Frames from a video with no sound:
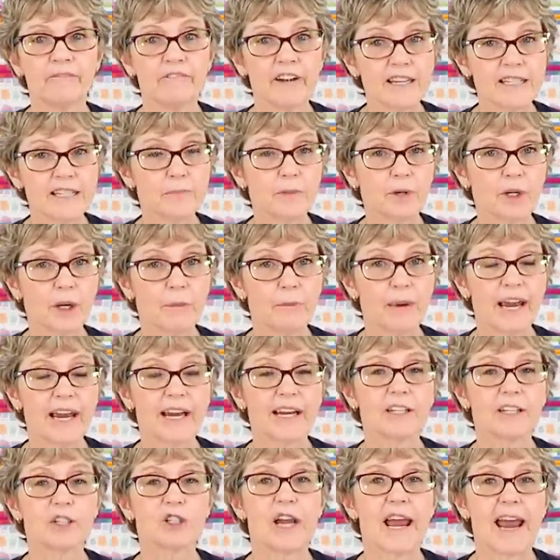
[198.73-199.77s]
Facebook
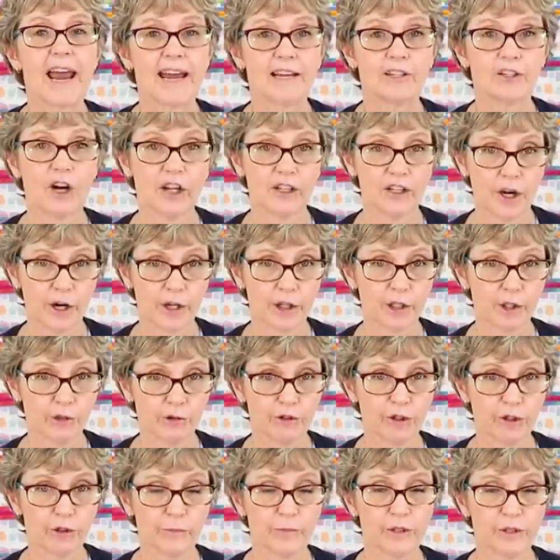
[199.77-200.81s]
page and on our
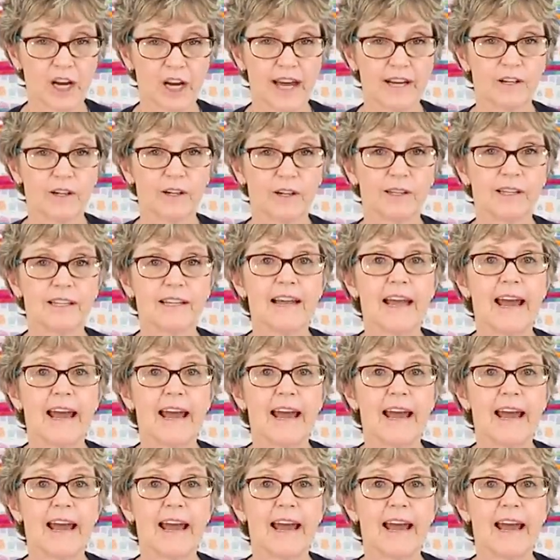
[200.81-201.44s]
YouTube channel.